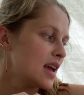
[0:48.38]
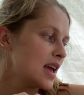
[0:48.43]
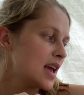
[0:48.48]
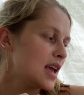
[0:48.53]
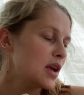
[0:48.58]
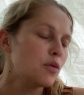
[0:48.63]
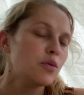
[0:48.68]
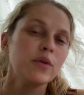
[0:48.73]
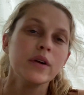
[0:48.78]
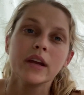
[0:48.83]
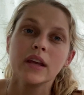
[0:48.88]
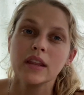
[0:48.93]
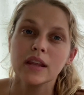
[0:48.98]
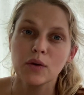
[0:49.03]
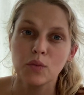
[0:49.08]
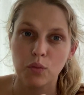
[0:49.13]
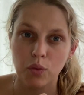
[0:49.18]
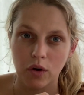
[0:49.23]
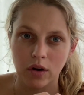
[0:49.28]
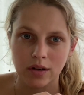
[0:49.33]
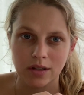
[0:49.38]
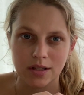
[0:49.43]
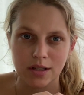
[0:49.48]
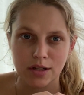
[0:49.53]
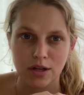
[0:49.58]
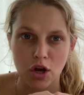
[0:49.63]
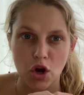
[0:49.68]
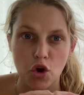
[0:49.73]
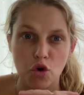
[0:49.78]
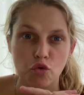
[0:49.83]
He really
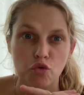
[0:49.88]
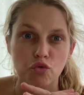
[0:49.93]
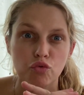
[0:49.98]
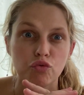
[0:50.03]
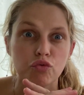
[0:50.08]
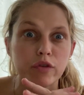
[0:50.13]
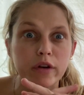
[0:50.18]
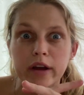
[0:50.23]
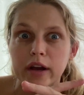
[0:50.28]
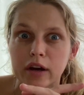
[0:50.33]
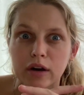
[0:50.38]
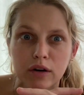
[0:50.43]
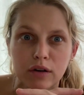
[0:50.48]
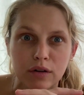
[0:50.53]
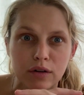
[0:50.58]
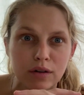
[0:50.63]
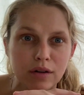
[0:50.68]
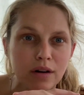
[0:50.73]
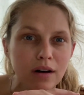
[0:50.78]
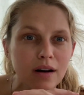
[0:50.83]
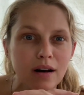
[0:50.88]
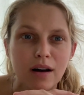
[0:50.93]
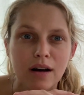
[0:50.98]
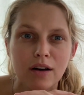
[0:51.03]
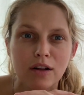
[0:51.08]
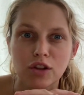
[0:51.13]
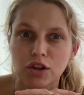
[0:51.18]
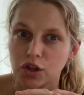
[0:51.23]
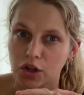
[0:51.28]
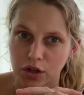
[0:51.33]
wanted a
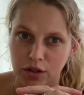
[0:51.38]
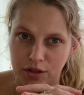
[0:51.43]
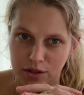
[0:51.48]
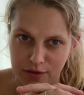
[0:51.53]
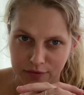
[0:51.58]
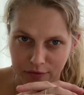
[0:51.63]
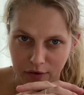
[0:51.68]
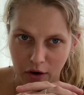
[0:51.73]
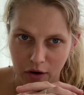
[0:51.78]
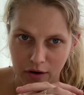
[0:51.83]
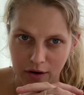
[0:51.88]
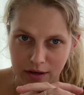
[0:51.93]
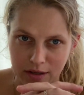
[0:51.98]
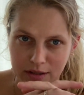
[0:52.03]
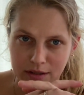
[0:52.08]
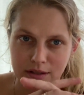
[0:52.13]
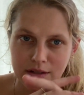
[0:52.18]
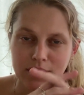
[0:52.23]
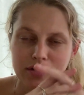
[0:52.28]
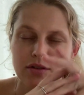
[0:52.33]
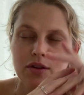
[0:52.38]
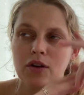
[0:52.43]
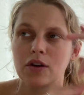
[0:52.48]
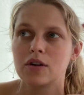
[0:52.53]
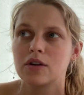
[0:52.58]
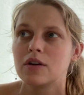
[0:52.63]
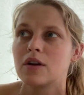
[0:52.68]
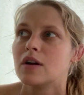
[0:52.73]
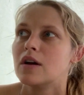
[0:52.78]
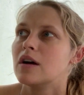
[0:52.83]
real Lost Forest.
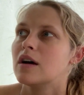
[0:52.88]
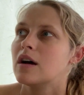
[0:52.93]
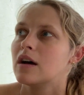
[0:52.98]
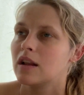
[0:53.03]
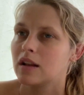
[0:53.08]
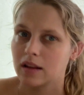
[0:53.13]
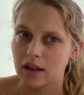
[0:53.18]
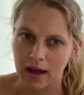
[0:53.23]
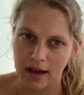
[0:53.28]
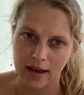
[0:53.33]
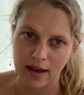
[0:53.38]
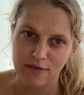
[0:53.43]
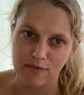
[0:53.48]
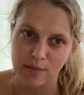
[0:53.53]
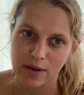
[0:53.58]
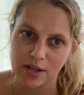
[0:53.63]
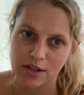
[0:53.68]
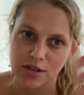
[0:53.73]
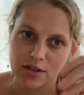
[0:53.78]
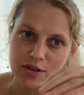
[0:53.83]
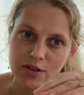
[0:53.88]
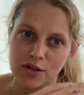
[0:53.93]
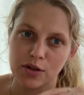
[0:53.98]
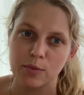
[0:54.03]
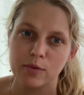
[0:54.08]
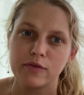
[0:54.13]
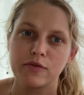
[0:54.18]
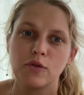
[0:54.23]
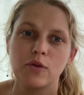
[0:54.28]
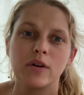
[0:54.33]
So like I've mentioned to you
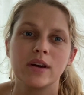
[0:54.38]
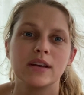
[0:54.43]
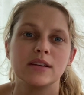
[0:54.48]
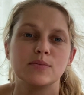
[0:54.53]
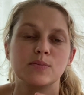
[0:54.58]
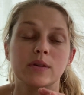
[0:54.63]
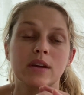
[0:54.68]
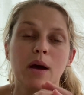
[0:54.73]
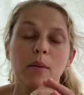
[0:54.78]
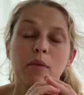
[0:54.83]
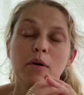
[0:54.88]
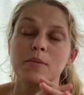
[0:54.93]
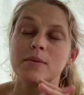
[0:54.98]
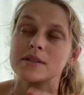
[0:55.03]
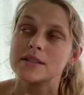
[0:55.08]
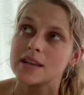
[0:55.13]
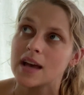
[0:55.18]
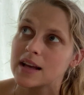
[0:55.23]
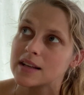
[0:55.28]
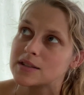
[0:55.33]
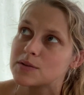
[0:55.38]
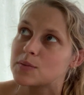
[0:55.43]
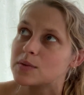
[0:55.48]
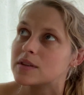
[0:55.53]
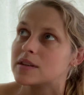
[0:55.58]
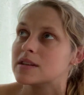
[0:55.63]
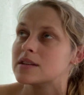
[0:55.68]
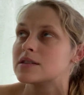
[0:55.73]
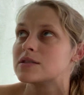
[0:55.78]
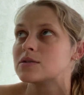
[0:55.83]
before, he's become obsessed
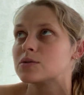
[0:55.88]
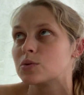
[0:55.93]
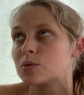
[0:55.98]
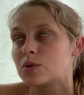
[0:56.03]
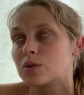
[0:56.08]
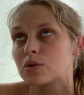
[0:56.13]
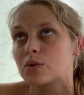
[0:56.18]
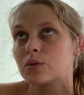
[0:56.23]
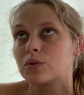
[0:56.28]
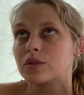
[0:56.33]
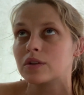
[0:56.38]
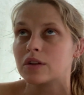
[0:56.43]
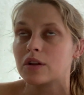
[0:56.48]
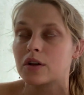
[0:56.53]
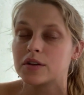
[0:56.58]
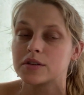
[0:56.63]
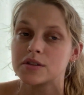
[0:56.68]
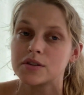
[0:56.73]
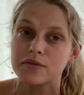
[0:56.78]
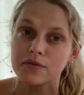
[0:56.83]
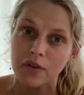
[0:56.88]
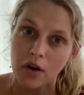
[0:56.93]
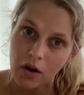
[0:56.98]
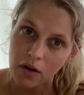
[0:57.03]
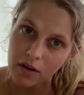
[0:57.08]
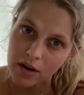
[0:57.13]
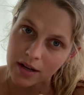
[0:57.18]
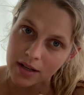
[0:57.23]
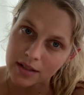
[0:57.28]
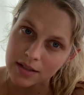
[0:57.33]
with this store called the Lost
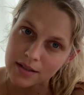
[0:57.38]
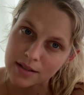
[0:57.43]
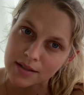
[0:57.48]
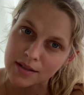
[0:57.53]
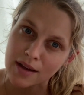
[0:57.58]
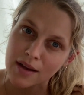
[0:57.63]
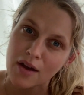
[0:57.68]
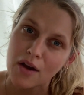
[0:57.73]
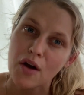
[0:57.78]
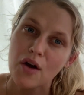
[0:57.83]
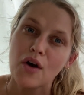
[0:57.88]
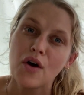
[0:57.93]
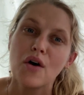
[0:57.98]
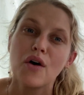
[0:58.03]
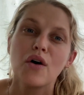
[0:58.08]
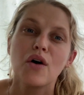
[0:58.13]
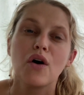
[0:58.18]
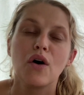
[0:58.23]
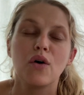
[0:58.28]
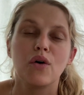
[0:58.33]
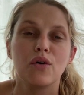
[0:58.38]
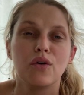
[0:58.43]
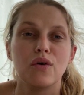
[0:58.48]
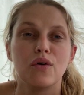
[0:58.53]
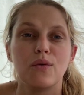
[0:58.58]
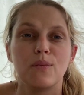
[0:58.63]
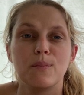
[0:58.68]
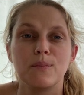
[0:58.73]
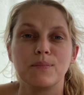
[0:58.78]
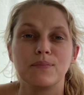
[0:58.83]
Forest.
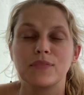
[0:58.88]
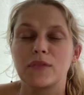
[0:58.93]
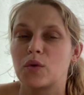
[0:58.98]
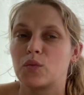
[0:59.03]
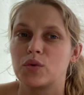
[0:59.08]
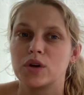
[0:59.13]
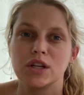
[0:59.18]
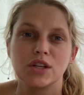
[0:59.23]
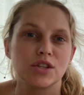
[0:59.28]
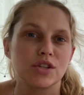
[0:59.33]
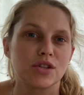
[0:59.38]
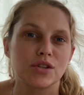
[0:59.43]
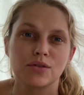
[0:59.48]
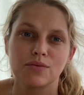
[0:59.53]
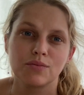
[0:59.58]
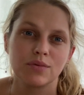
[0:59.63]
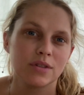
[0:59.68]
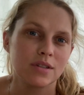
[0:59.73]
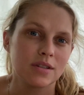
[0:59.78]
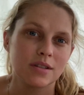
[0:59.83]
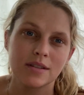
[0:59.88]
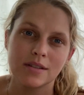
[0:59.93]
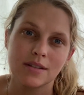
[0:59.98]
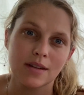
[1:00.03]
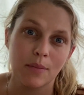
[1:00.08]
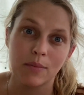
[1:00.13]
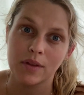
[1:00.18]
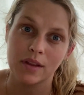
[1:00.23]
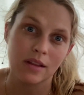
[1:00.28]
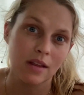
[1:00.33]
Which was
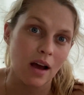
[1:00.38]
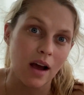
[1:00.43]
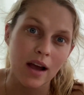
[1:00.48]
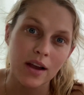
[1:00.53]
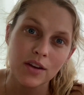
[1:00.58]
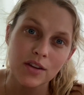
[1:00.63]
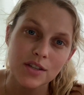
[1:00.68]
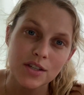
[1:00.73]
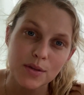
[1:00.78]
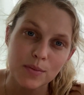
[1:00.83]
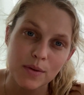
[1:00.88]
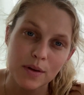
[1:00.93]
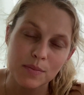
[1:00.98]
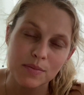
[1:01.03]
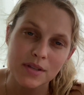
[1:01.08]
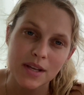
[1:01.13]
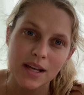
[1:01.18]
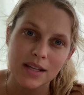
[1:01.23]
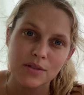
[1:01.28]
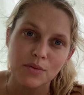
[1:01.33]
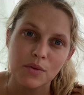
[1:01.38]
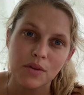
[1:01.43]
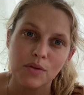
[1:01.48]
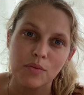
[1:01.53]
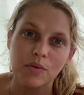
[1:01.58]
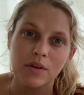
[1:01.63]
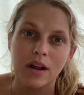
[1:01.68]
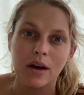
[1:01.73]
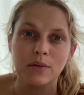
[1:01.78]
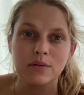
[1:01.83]
something that I used to be obsessed with
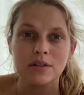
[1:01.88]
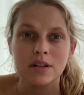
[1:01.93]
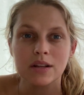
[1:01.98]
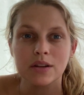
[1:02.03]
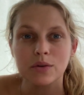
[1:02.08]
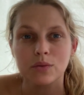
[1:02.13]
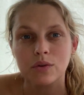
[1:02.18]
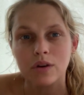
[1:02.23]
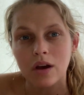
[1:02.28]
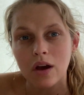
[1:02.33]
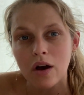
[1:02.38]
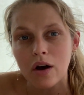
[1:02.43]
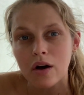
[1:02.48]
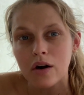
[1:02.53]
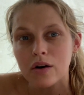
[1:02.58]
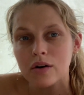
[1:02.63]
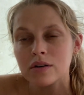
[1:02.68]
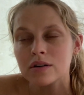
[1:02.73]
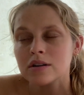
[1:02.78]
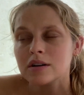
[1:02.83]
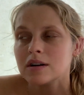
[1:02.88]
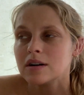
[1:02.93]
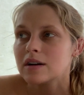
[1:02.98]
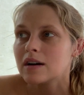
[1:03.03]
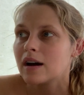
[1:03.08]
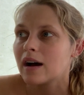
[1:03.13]
when I was a little girl.